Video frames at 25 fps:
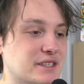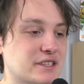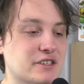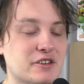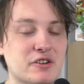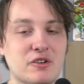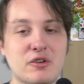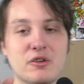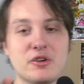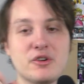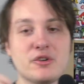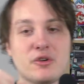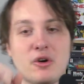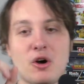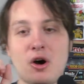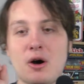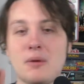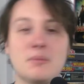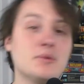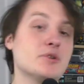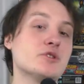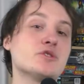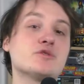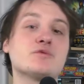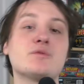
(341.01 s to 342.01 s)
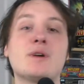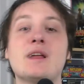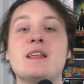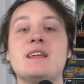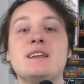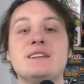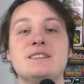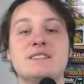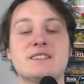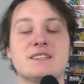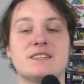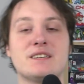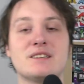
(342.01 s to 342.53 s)
and you're almost
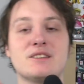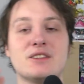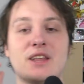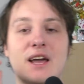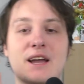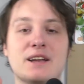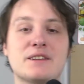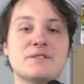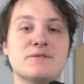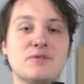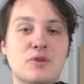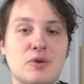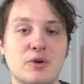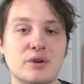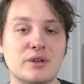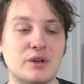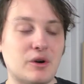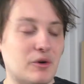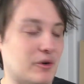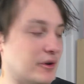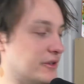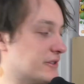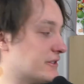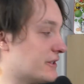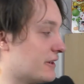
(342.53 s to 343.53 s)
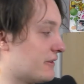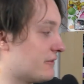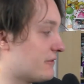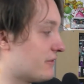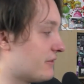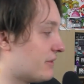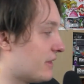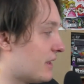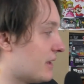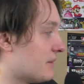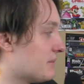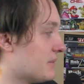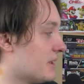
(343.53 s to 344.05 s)
ready to collect 4 coins off
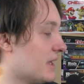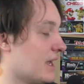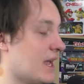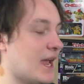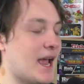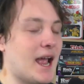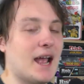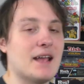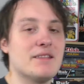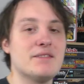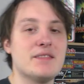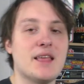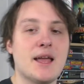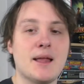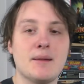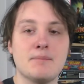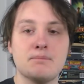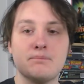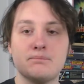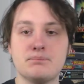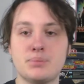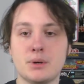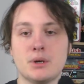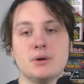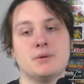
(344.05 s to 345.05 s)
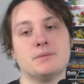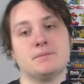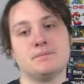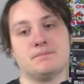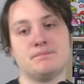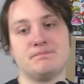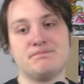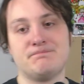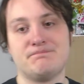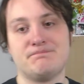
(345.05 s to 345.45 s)
of them, and then boom,